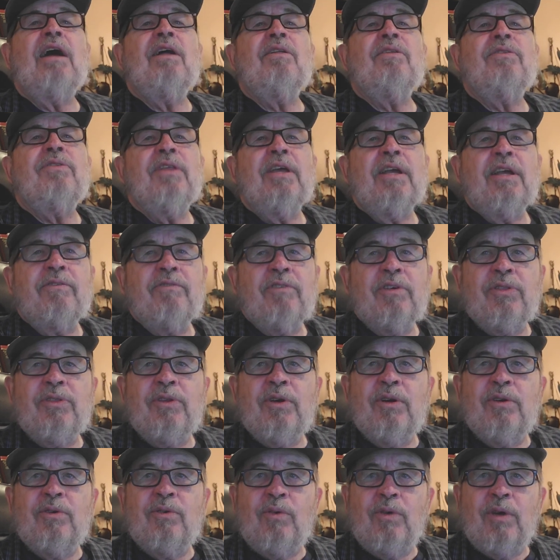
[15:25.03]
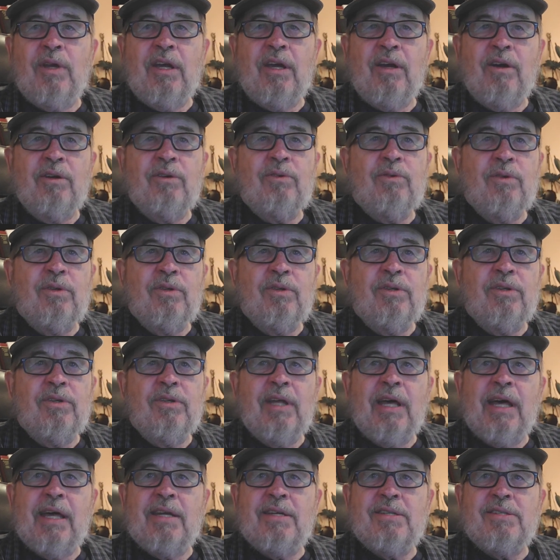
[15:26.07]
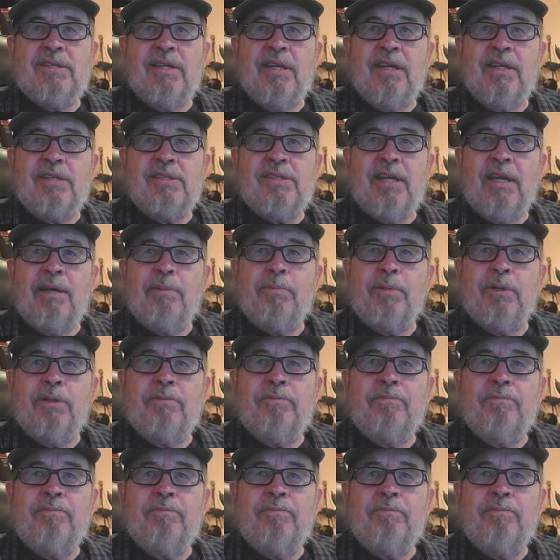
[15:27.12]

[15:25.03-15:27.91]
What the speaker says: think of a third one here, and we'll do that as an example.